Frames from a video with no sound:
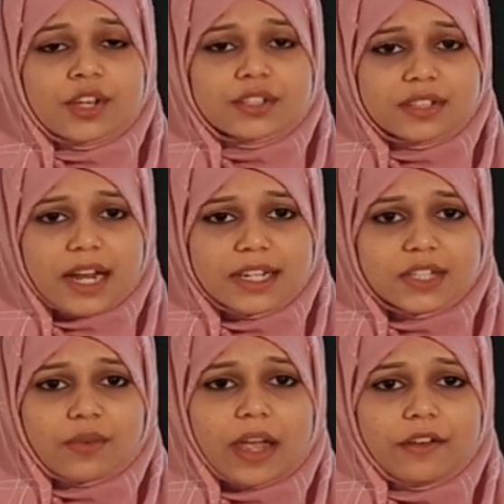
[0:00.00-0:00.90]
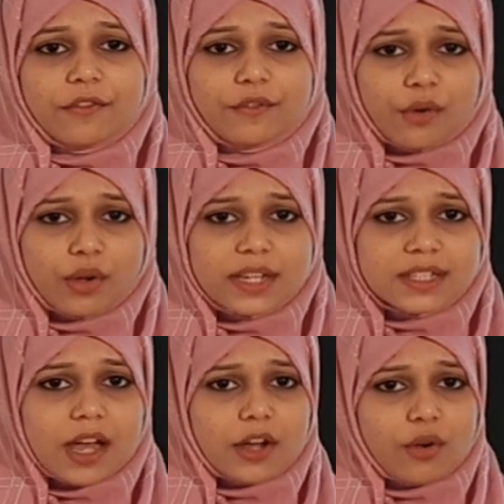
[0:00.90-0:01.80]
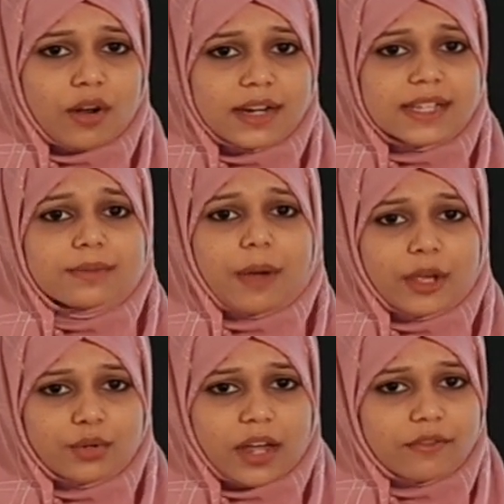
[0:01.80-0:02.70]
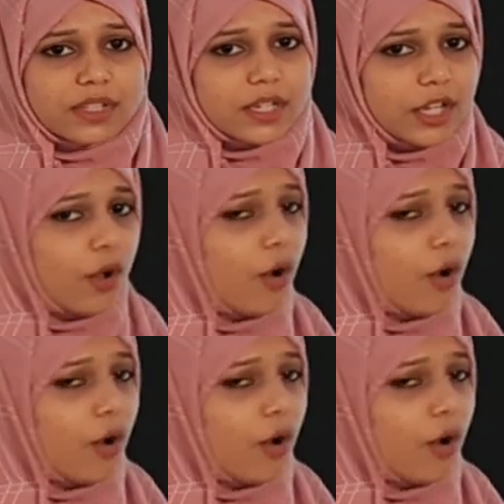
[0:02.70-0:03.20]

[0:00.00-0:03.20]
So that is why forests are called as biodiversity